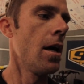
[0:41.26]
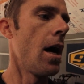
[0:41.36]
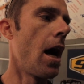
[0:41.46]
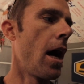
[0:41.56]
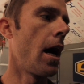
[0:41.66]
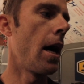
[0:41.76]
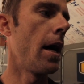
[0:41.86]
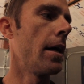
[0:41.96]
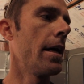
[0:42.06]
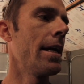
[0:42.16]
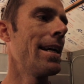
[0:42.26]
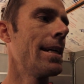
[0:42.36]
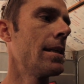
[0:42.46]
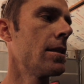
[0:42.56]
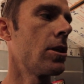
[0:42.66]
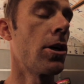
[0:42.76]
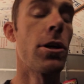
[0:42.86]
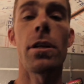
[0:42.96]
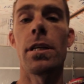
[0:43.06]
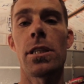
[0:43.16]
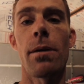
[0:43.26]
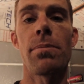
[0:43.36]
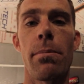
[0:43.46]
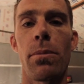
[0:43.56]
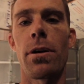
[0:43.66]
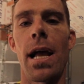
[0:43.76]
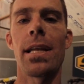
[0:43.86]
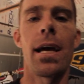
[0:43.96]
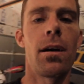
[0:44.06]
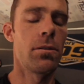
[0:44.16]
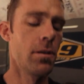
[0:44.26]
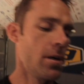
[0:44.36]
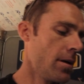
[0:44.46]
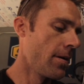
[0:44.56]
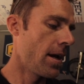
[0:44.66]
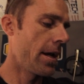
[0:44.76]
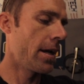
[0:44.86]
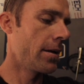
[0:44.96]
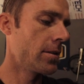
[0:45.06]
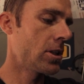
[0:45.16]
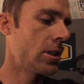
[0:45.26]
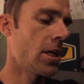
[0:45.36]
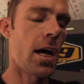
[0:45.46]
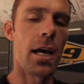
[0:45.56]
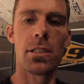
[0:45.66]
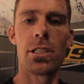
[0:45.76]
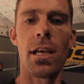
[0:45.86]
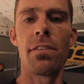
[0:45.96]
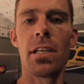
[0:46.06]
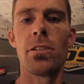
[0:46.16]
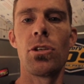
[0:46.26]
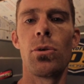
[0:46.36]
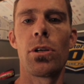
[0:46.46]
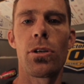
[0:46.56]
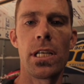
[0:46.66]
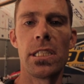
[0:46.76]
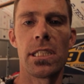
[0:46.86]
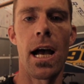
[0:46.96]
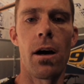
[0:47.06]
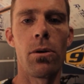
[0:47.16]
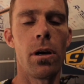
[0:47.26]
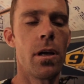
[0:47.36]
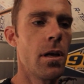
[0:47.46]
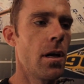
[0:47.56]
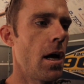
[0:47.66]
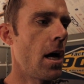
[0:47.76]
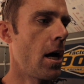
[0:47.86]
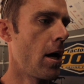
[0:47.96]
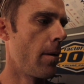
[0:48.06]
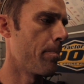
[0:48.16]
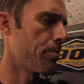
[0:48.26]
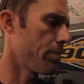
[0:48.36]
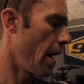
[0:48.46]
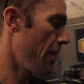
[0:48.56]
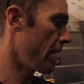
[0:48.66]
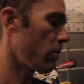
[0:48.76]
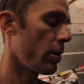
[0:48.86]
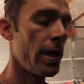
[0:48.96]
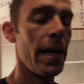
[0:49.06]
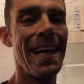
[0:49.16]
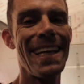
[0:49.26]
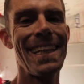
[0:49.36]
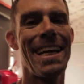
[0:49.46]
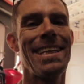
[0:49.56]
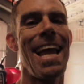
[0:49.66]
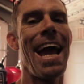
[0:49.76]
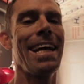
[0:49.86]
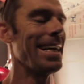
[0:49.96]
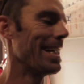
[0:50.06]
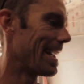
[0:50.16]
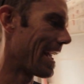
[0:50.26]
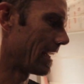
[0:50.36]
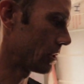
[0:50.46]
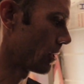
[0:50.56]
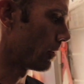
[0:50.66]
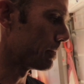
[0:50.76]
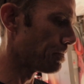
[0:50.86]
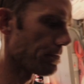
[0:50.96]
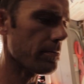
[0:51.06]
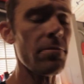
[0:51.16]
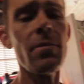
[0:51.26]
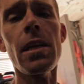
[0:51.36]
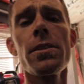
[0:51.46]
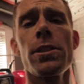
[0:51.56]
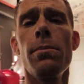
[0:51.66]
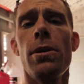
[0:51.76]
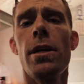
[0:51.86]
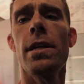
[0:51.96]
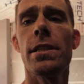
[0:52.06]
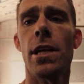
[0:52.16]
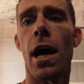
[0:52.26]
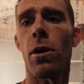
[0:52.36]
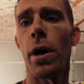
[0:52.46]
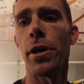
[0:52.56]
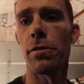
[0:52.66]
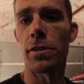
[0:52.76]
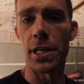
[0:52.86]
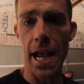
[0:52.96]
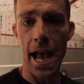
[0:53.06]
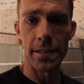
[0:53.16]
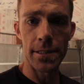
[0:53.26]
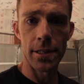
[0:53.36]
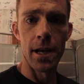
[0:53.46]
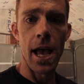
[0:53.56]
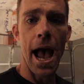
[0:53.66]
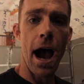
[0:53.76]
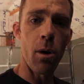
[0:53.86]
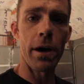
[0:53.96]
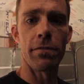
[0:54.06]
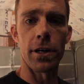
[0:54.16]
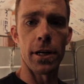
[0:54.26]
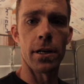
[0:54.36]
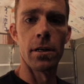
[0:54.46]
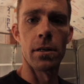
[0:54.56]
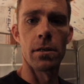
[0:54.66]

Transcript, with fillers: Uh, it is early September right now, and it's uh, 72 degrees out. Um, I think we're gonna hit like 90 today, so summer is not quite over yet. However,